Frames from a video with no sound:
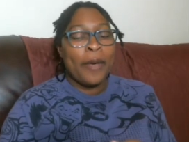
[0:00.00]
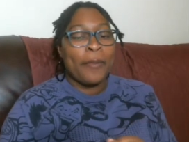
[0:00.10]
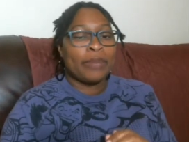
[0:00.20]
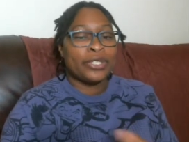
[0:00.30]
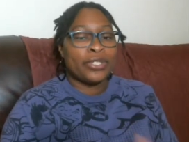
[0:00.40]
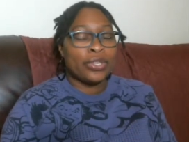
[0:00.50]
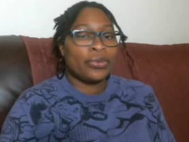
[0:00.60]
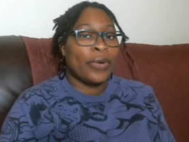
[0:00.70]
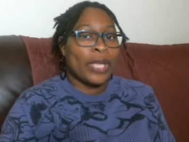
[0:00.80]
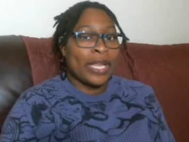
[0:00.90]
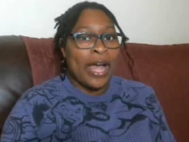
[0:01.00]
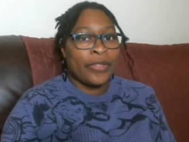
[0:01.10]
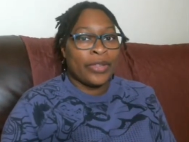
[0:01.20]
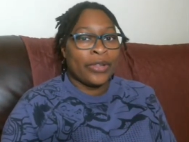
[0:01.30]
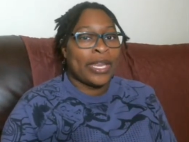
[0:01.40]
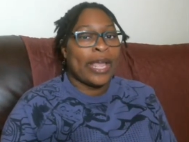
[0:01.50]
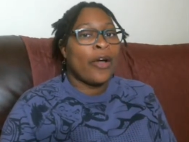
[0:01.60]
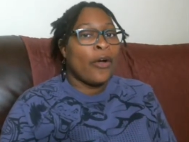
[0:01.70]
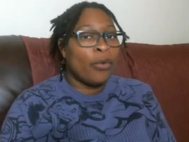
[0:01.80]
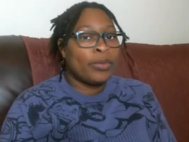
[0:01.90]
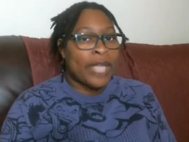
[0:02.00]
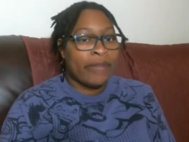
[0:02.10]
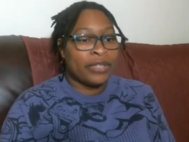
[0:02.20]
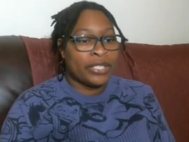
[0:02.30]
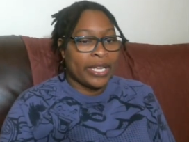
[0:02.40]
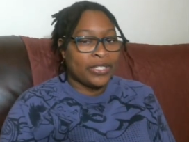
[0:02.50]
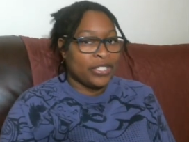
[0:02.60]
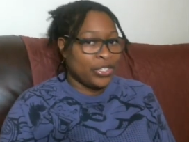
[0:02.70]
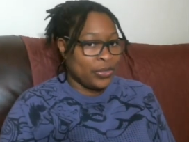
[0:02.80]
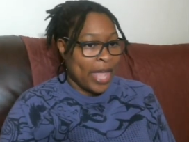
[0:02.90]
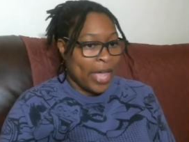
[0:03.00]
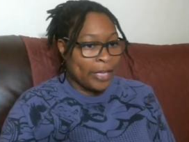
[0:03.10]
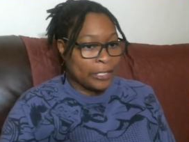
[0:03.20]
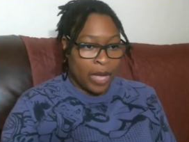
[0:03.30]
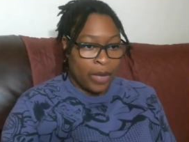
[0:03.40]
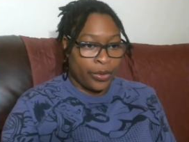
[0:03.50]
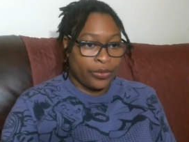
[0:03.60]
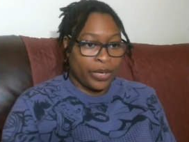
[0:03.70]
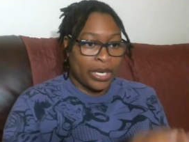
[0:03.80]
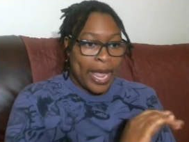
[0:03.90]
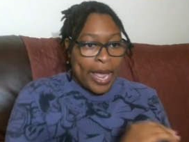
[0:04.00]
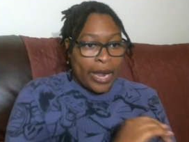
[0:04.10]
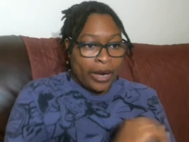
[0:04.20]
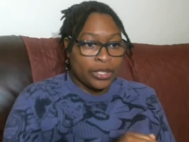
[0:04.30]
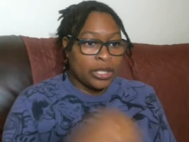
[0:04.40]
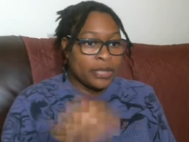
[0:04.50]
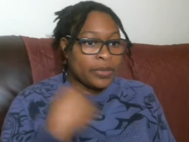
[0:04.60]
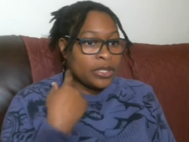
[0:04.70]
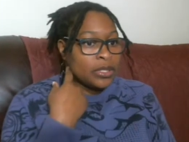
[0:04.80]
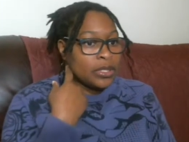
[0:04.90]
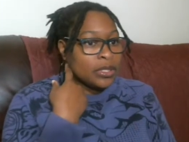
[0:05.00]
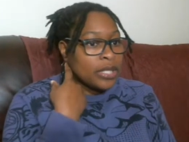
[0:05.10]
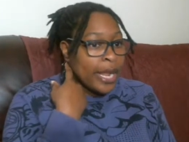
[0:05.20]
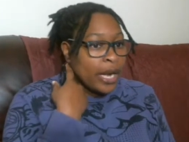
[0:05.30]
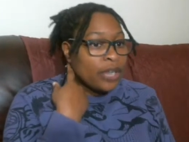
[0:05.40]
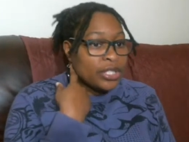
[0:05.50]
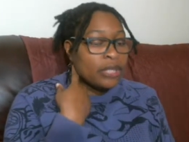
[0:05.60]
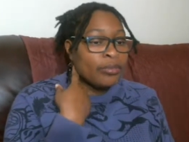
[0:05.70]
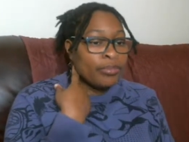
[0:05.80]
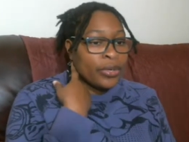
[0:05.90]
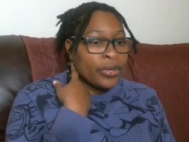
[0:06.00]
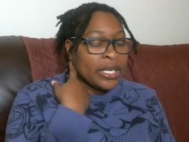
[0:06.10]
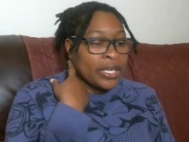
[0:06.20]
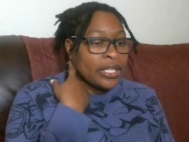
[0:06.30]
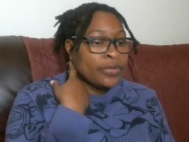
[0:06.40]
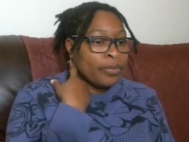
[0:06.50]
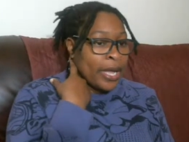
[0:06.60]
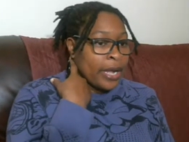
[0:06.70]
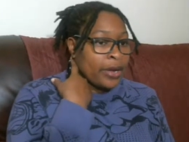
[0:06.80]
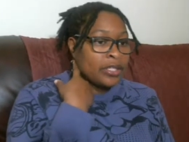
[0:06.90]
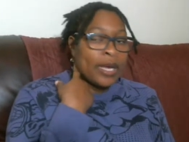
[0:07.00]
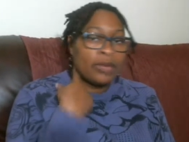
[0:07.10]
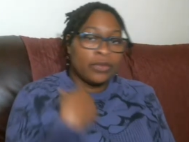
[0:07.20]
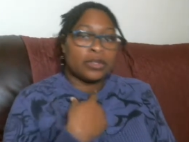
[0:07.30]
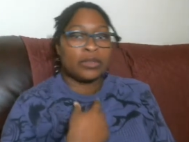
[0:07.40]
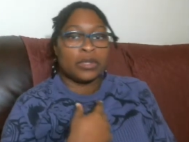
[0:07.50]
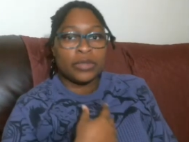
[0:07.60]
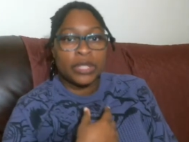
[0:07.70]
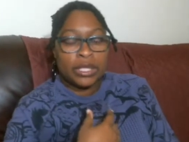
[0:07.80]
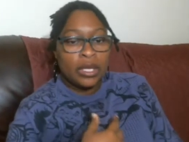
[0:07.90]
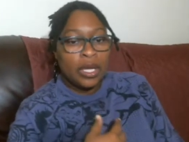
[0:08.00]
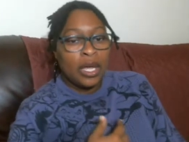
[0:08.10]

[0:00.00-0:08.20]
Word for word: but I'm just throwing it out there that I hope to have a chance to do that. I want to read Airship's Airship Broken Needs Repairs by Russell Nolte.